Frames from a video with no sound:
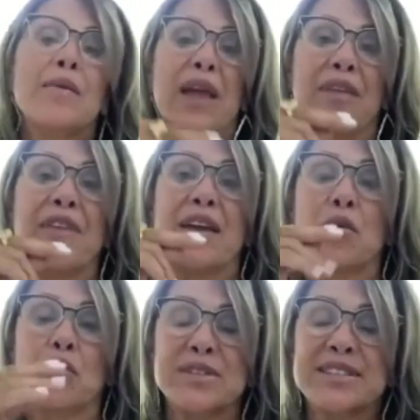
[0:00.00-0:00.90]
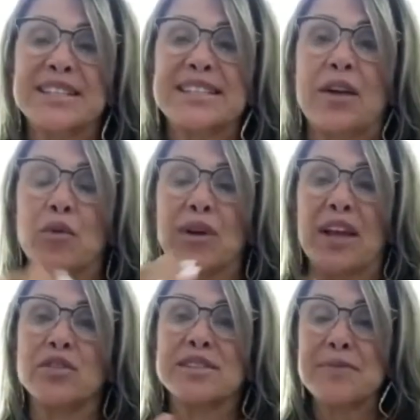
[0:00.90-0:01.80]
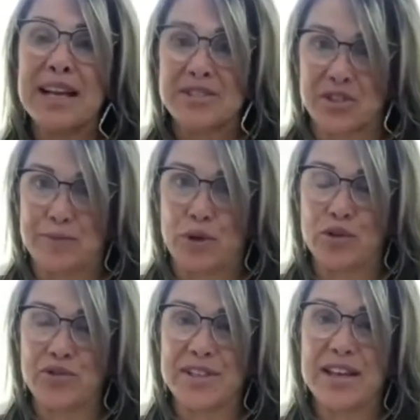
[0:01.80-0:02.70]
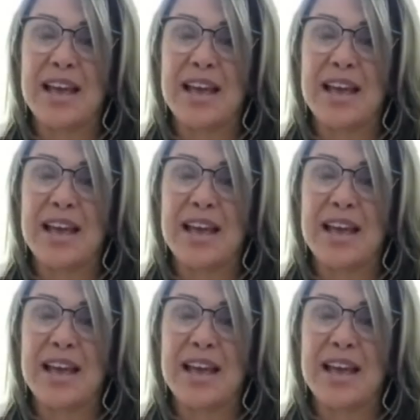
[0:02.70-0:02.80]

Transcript: and then we'll sit down and we'll get you some customers